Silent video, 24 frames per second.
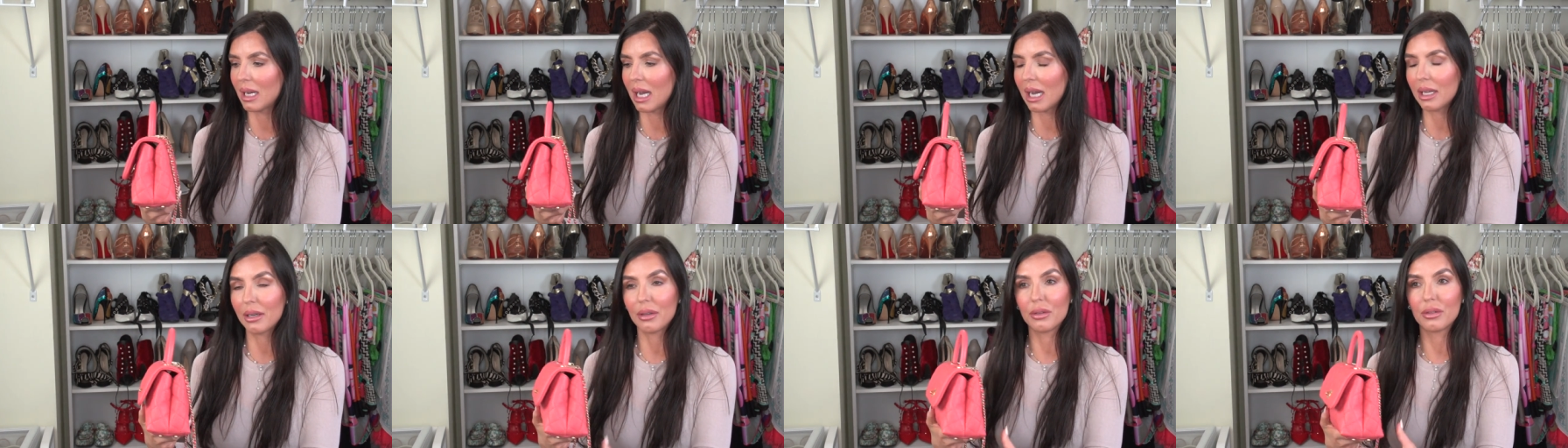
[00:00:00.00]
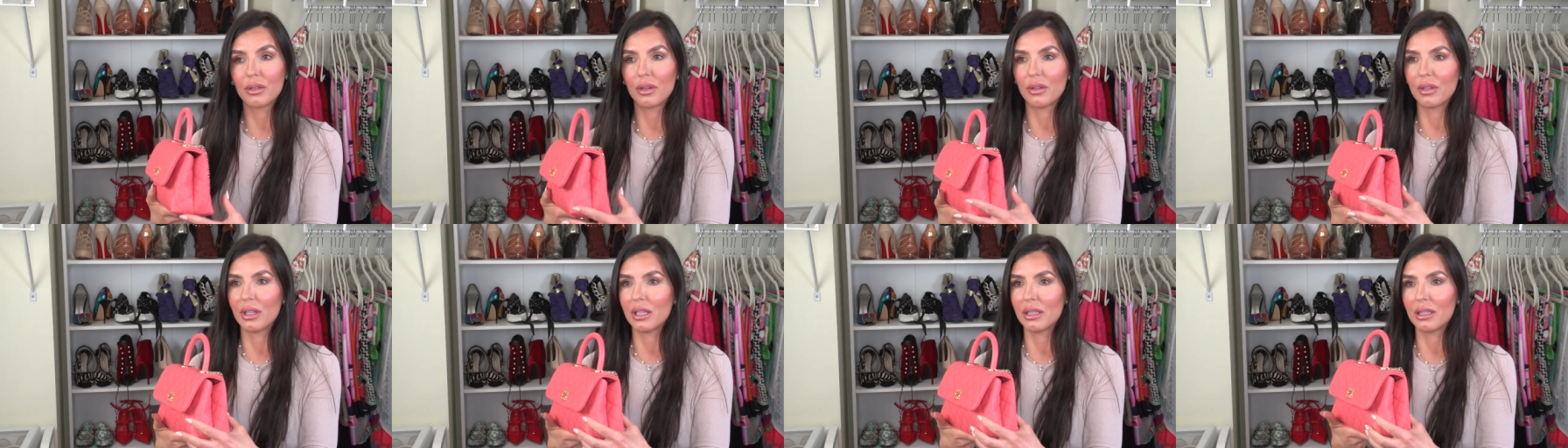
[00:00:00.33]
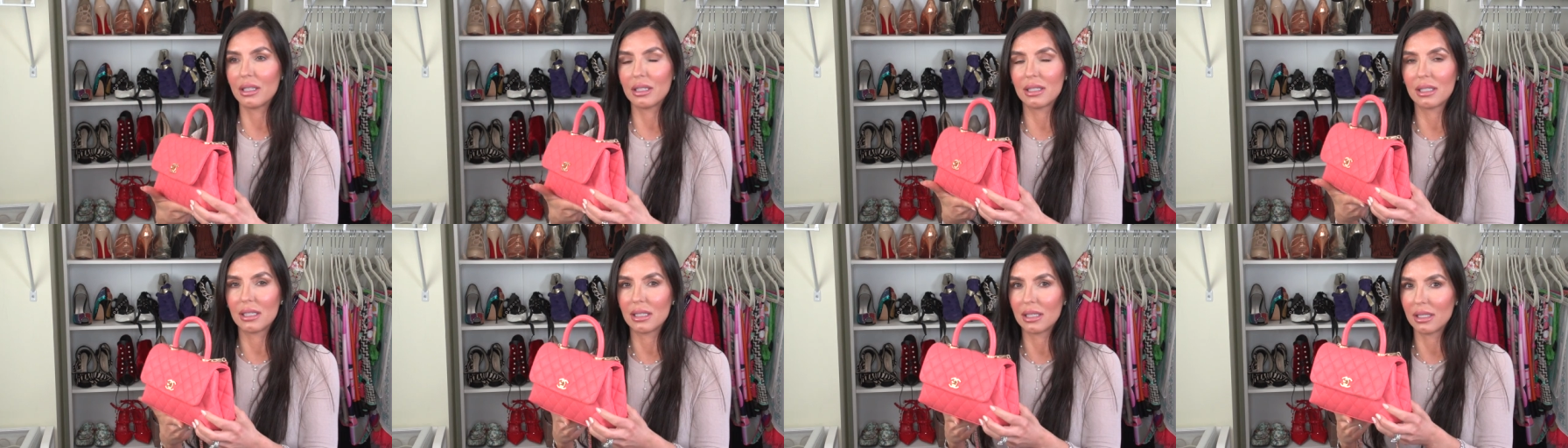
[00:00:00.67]
I don't know that
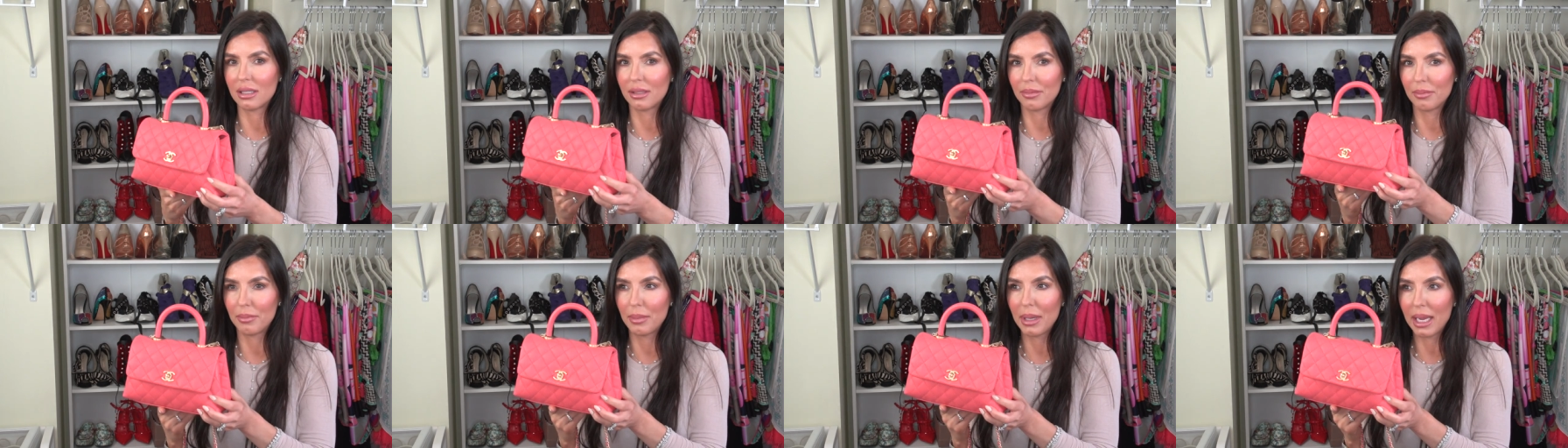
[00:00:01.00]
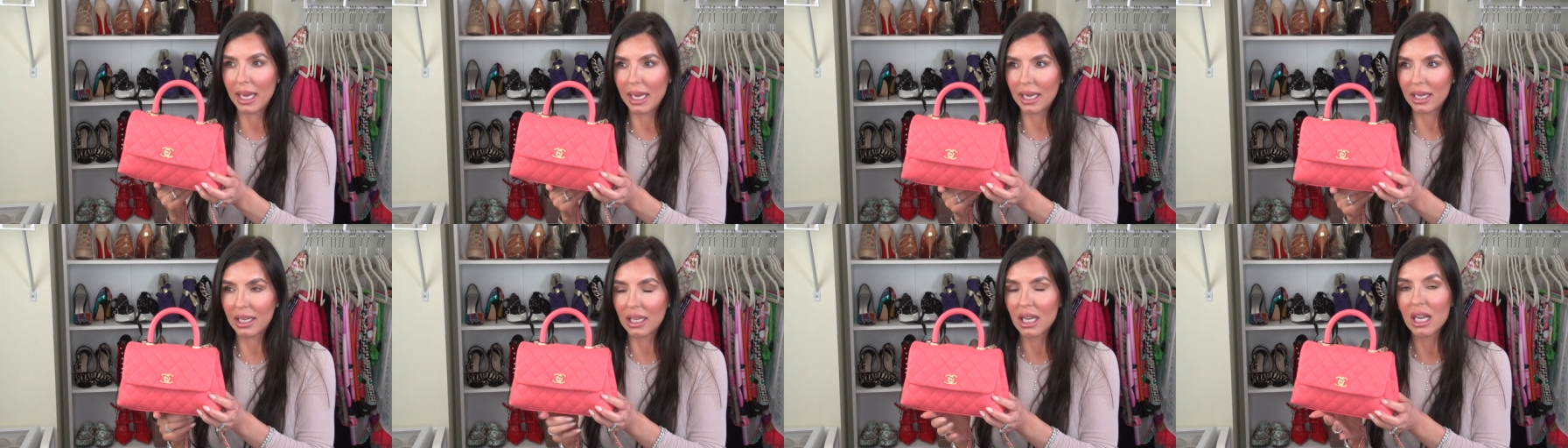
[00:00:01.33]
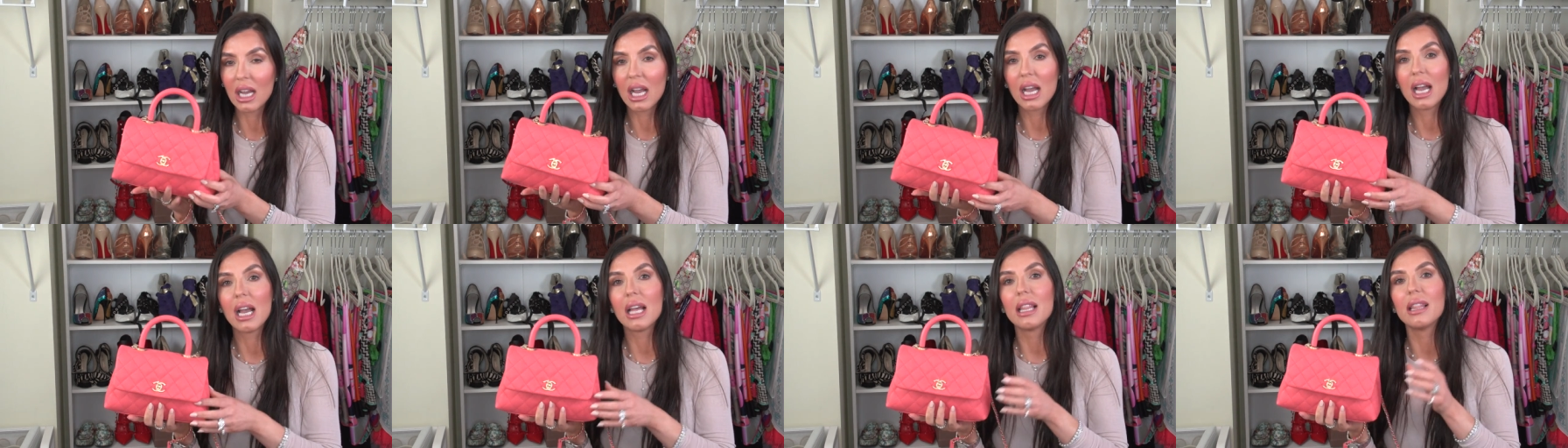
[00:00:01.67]
this is pink.
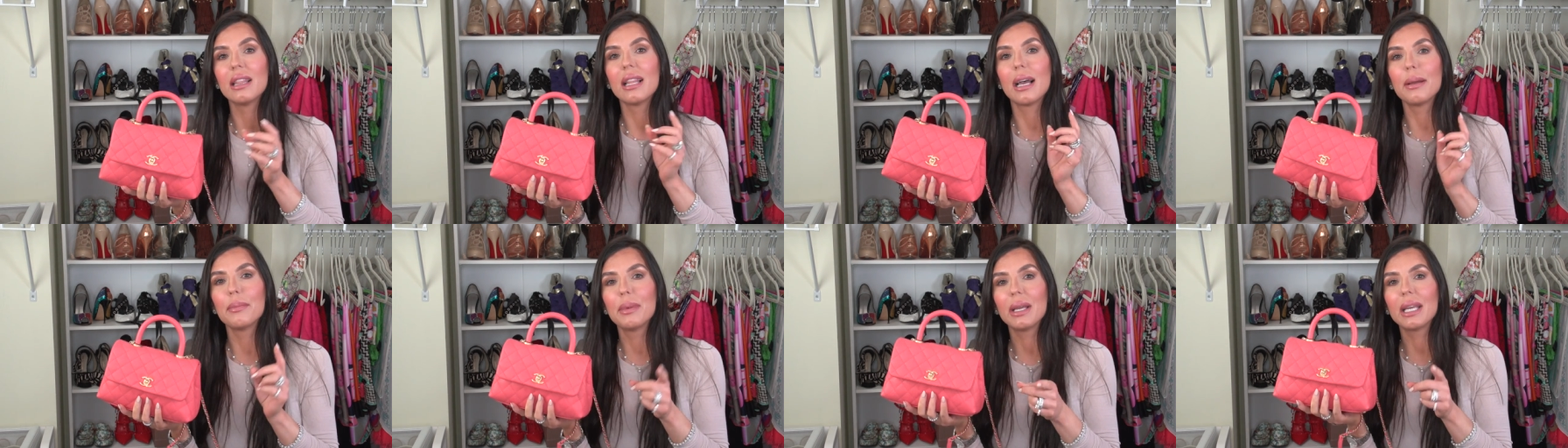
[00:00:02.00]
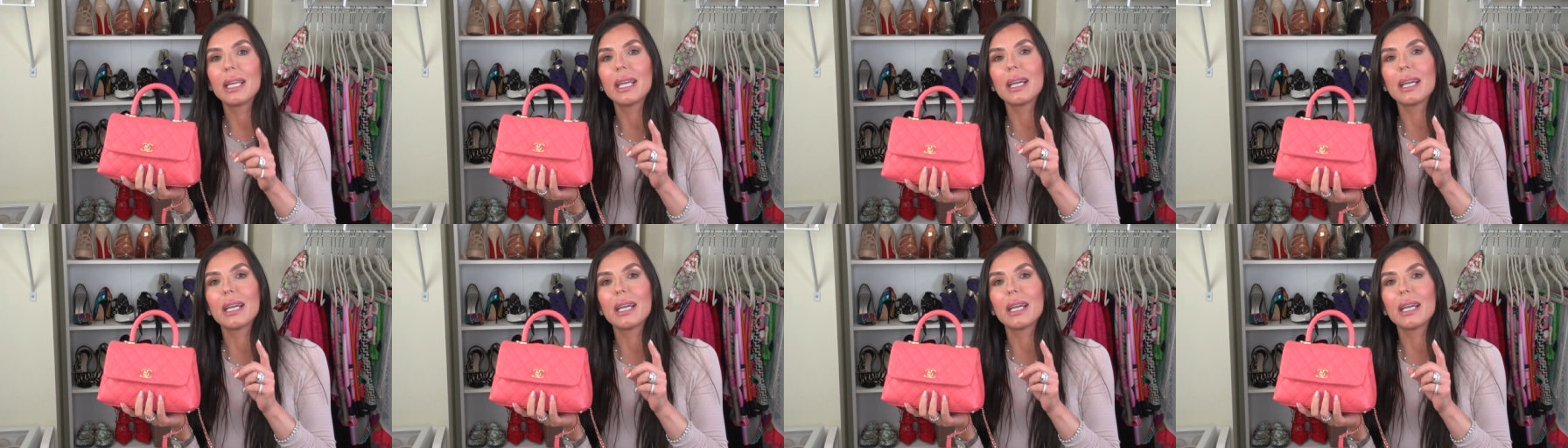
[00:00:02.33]
Let me